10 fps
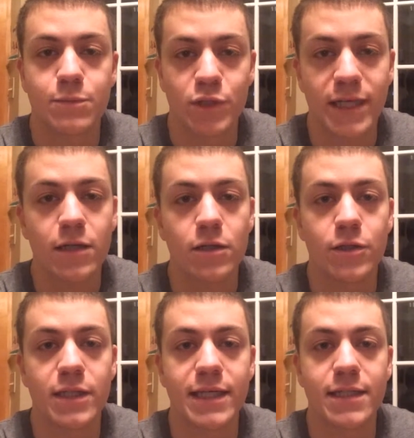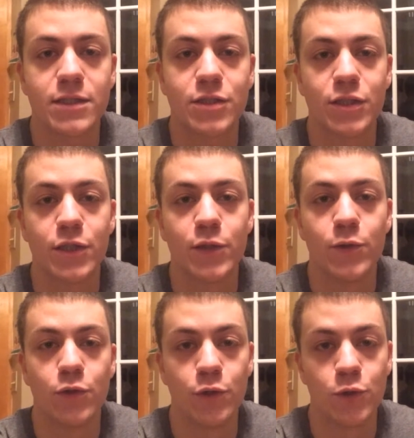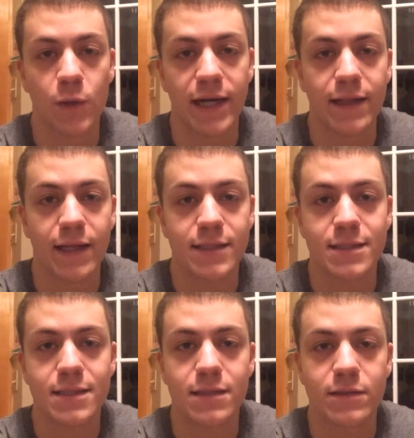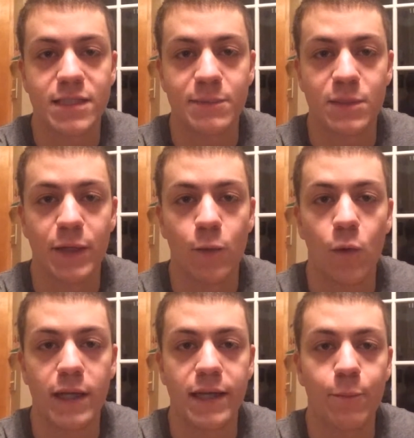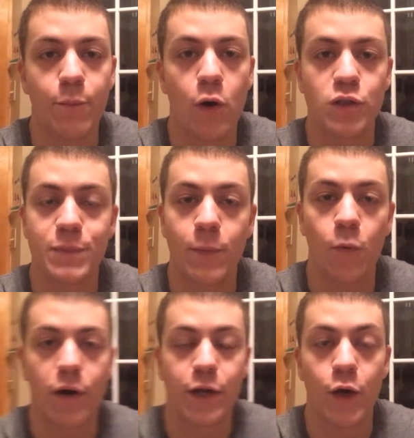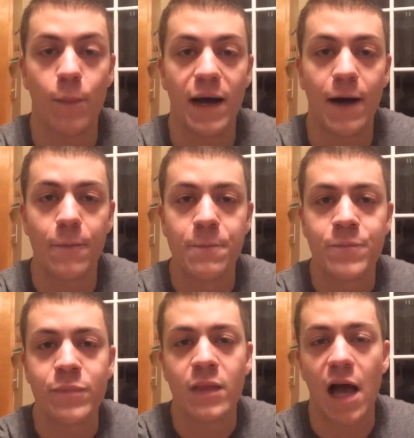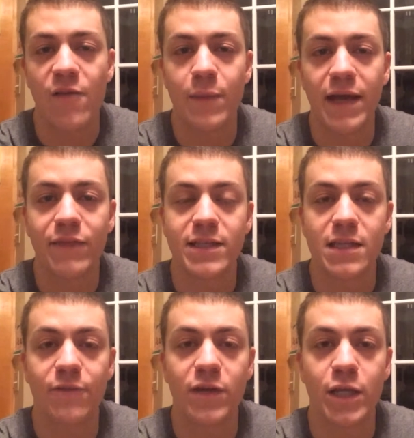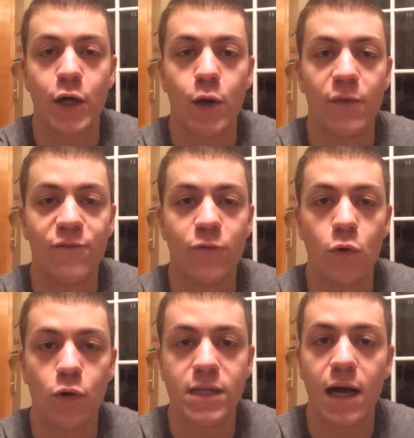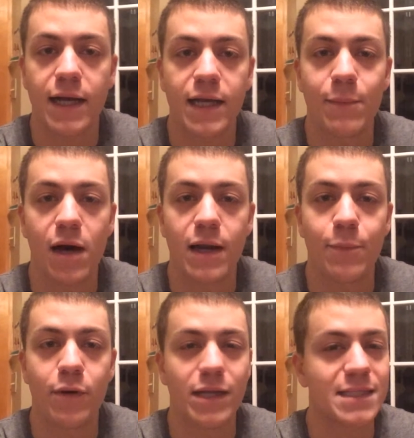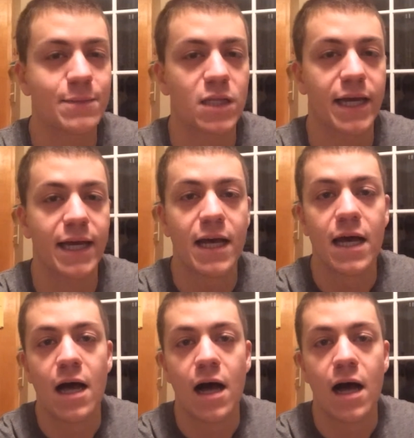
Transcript: particularly to lose weight. That seems to be what most people want to know about. I've made this a video before talking about it, but it seems like